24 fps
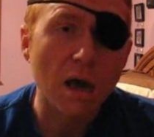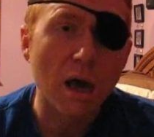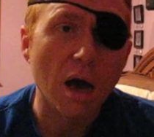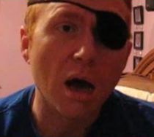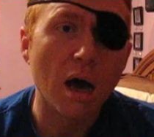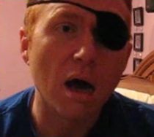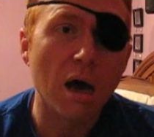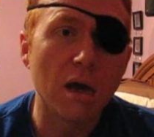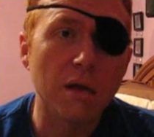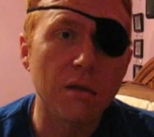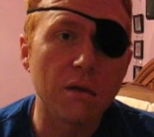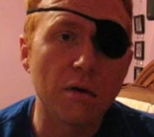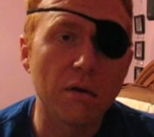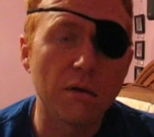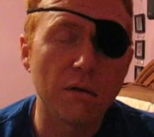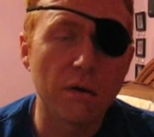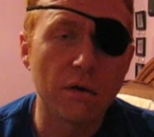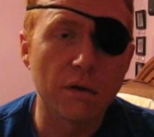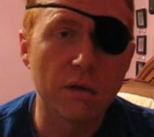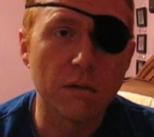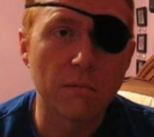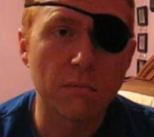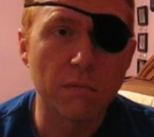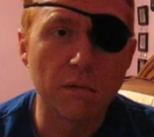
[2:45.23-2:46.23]
no
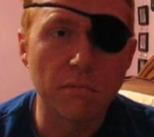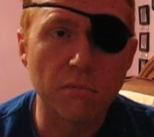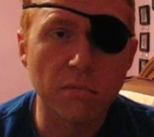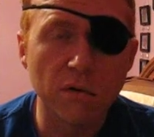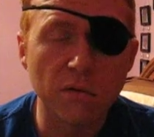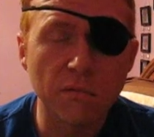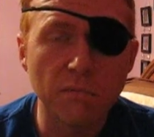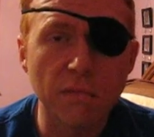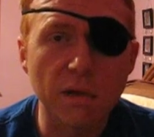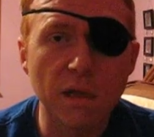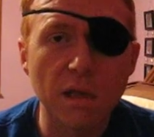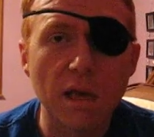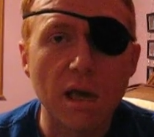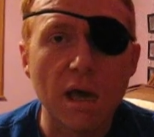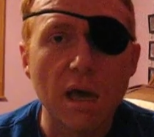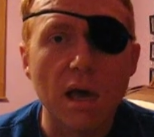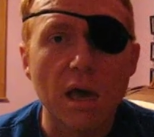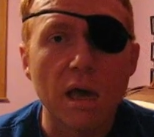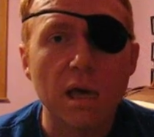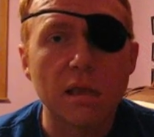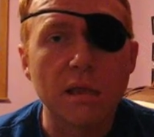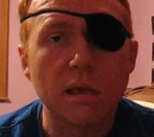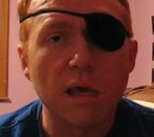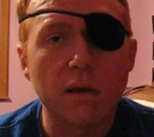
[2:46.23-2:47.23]
noticeable improvement,
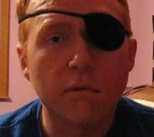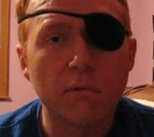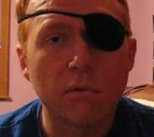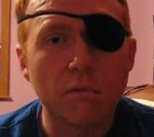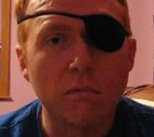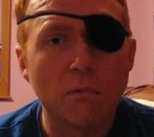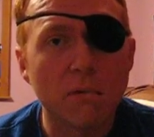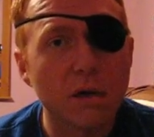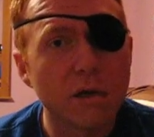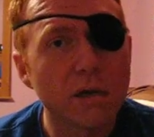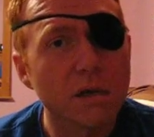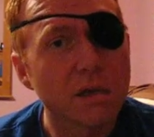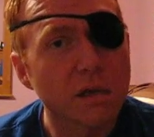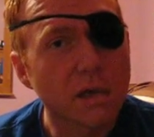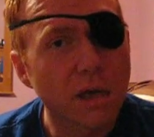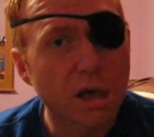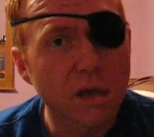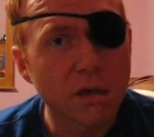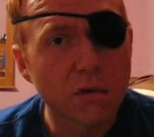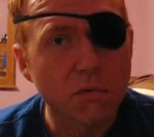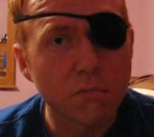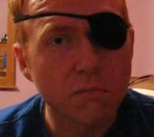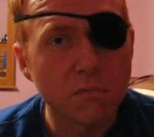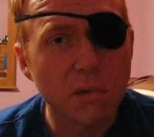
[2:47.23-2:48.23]
they would want to
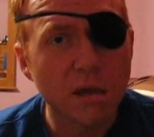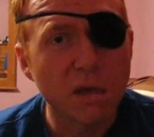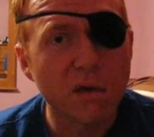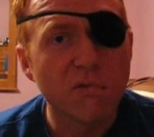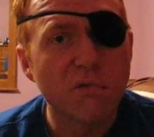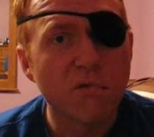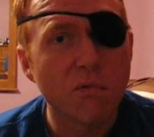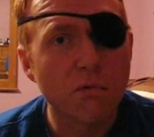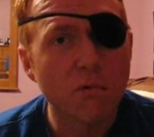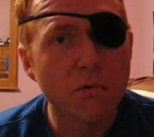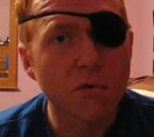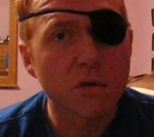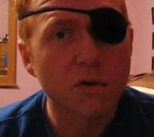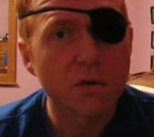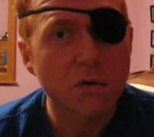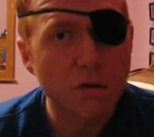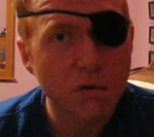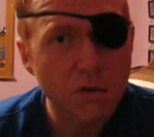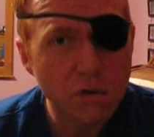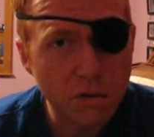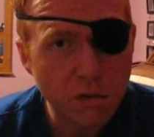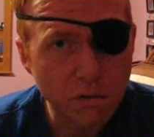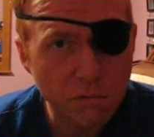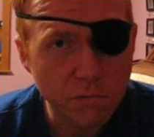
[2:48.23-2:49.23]
schedule me for
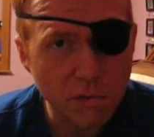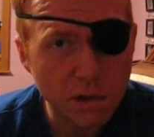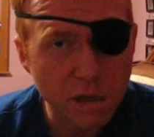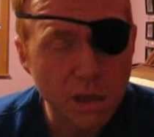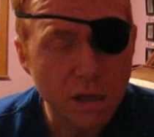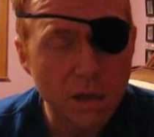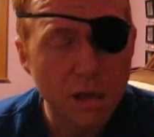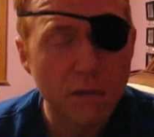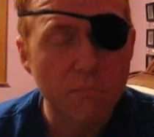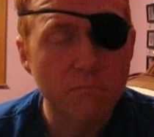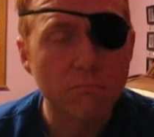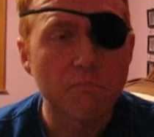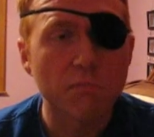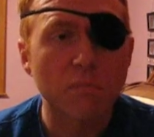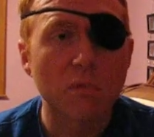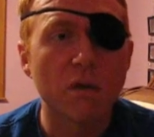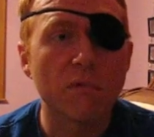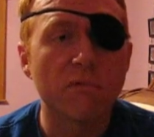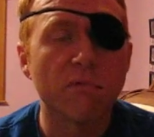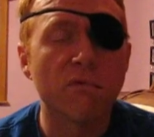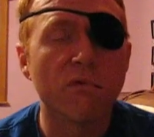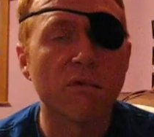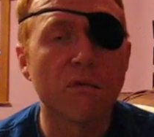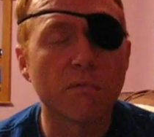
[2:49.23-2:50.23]
surgery to
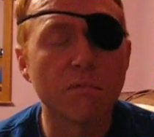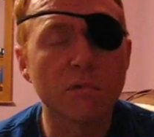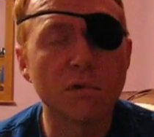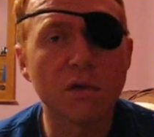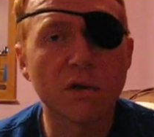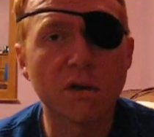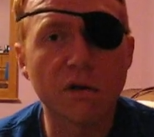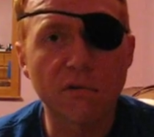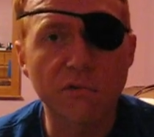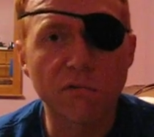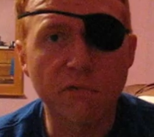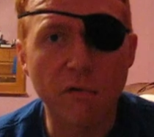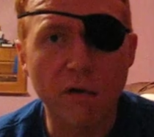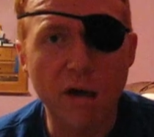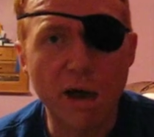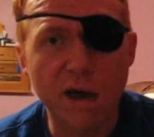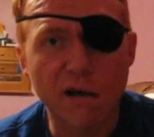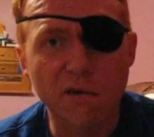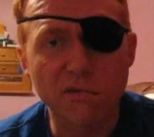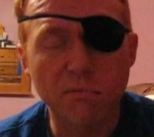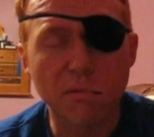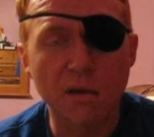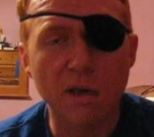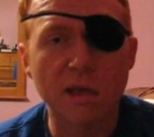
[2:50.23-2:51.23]
perform a nerve
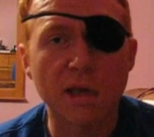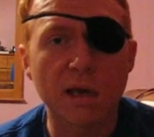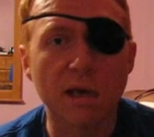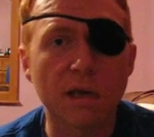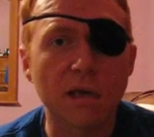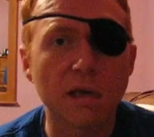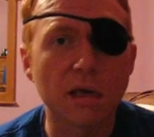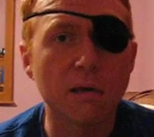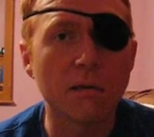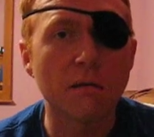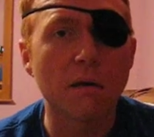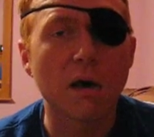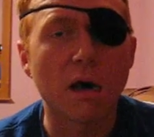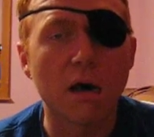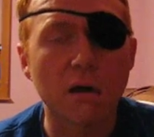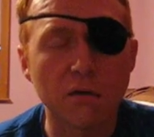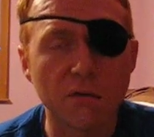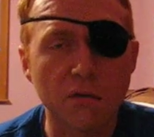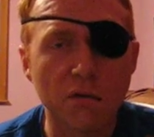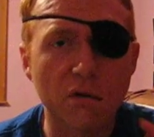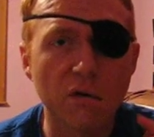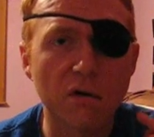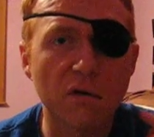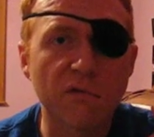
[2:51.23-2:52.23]
graft by taking a
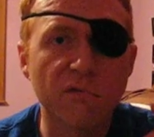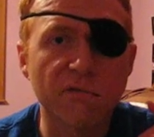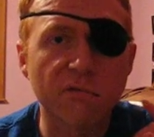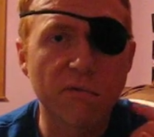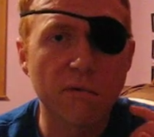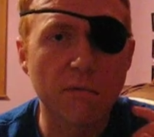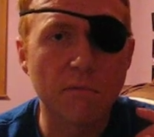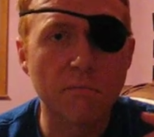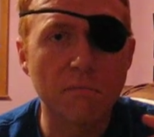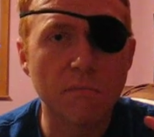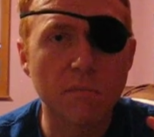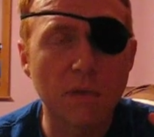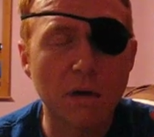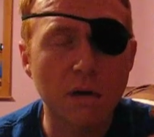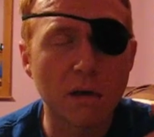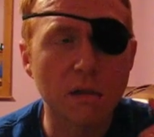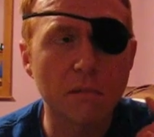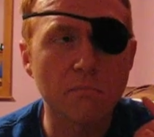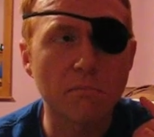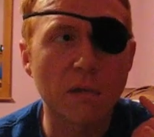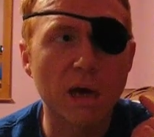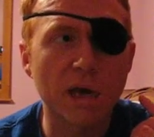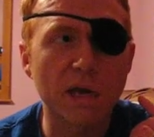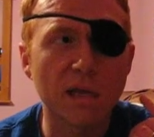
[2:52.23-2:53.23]
nerve from
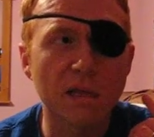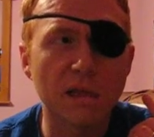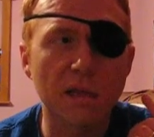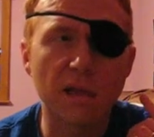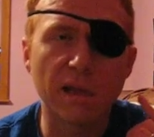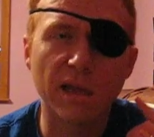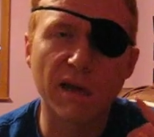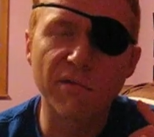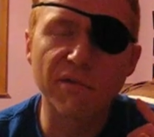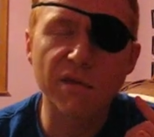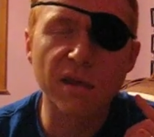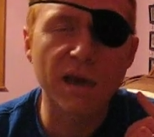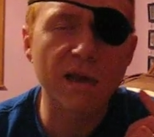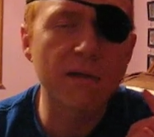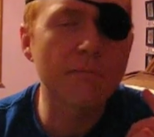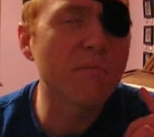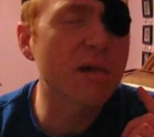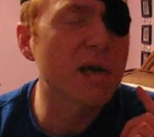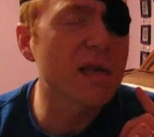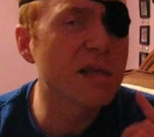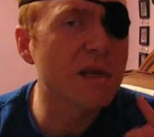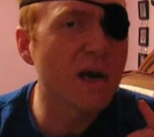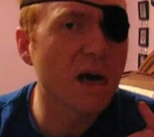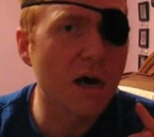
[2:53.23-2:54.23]
my left side of
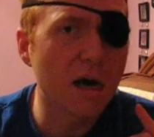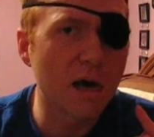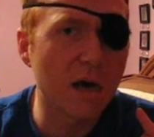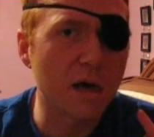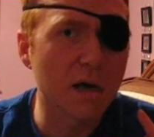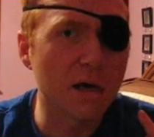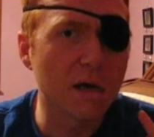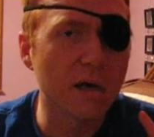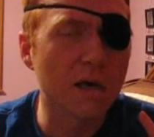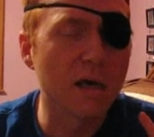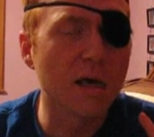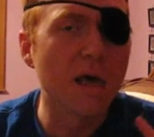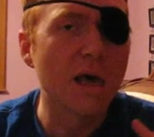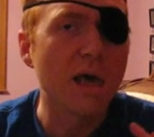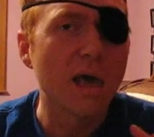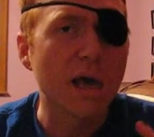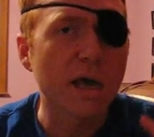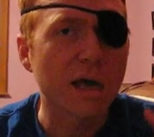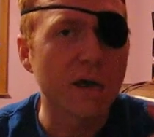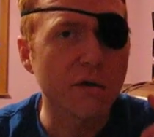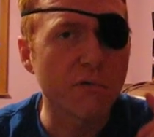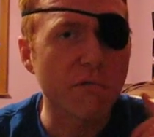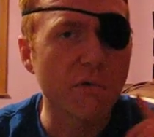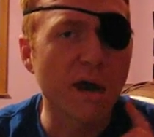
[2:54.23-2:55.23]
my tongue
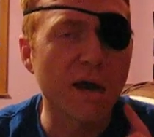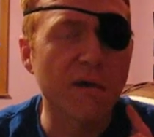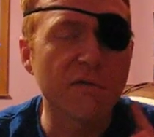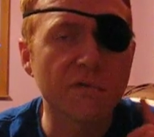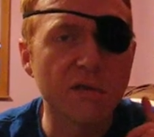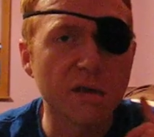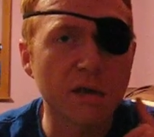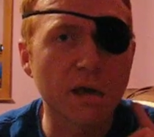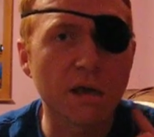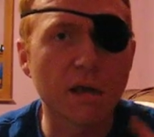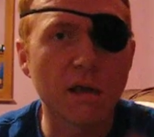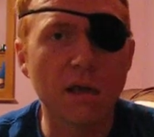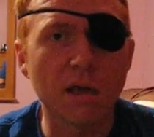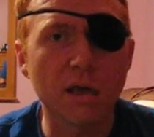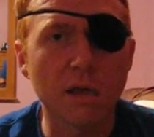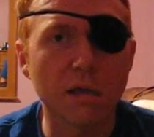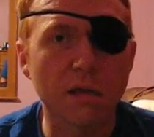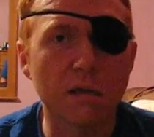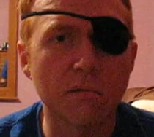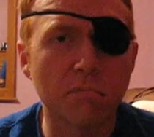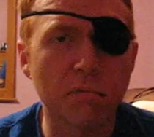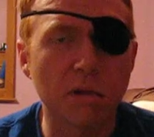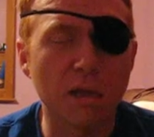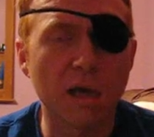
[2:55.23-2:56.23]
and grafting it
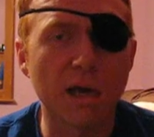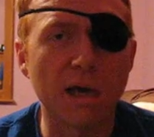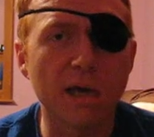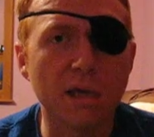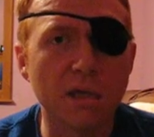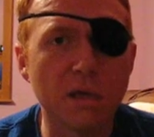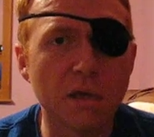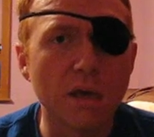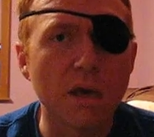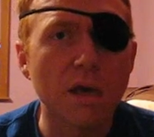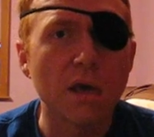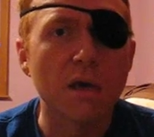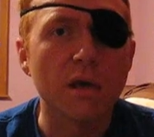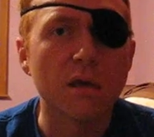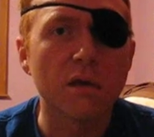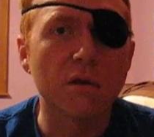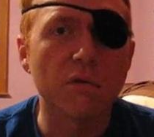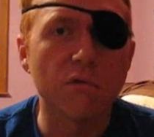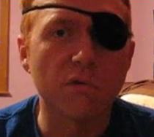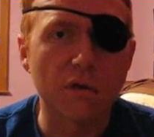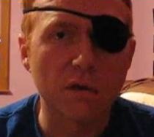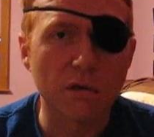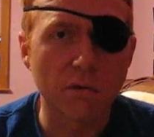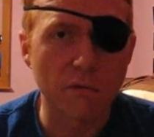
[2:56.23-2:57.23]
into place
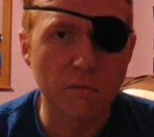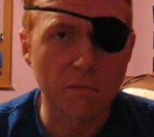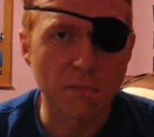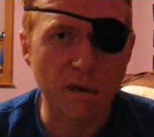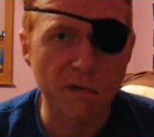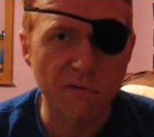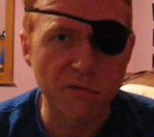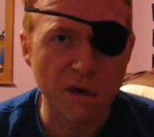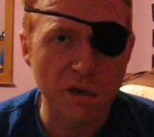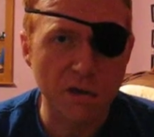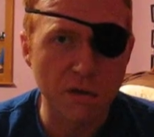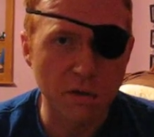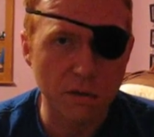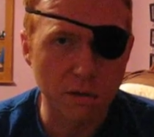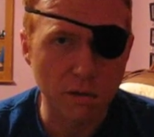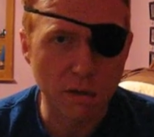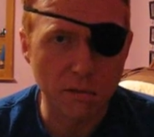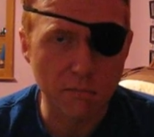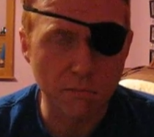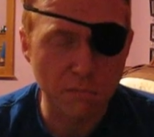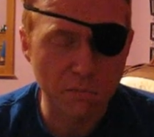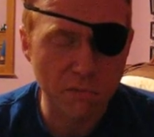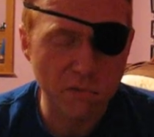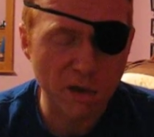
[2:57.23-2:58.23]
to restore my facial
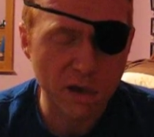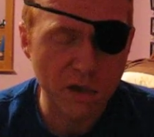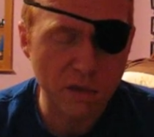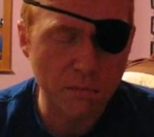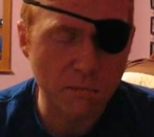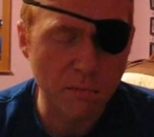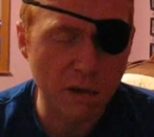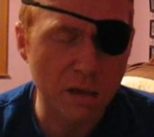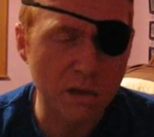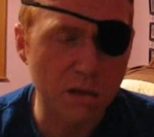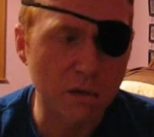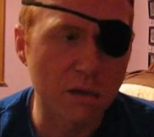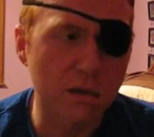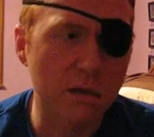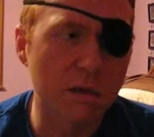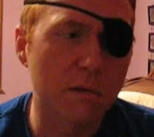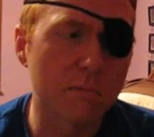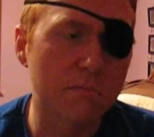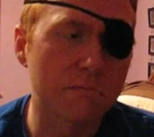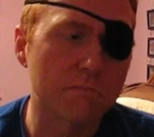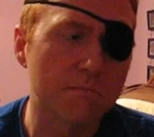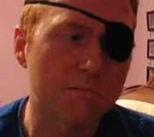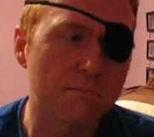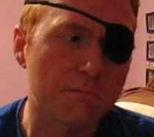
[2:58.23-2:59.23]
muscles.
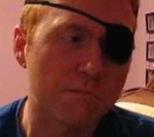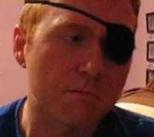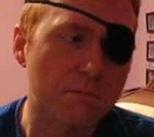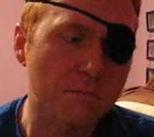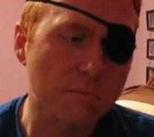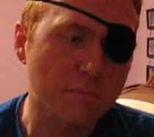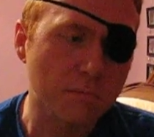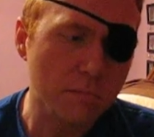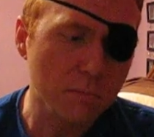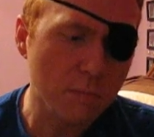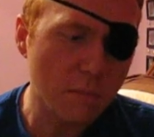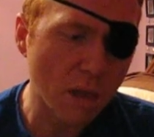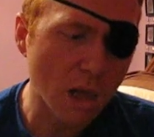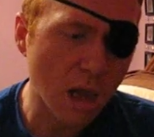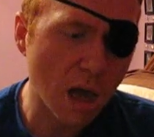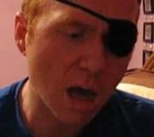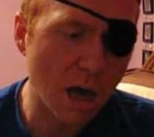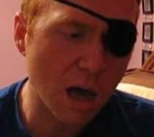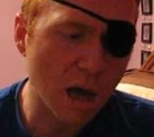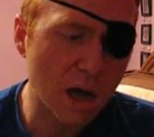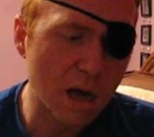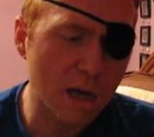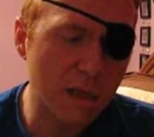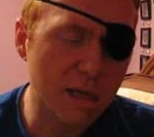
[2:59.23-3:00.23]

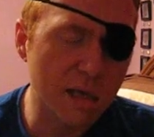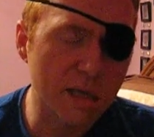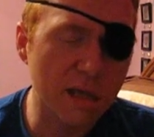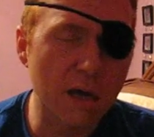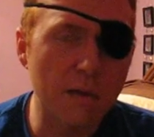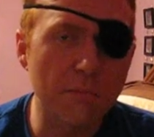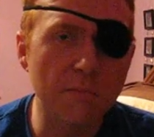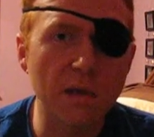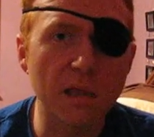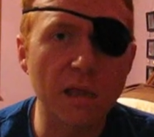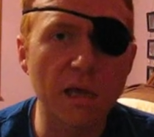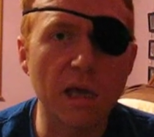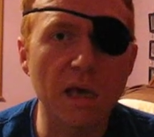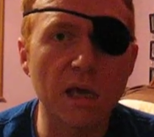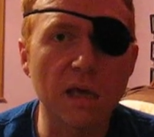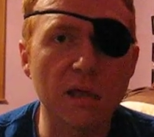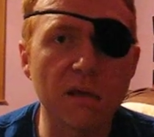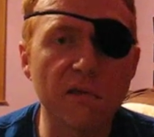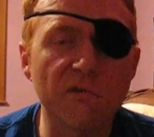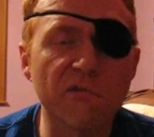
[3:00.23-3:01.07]
They tell me that it is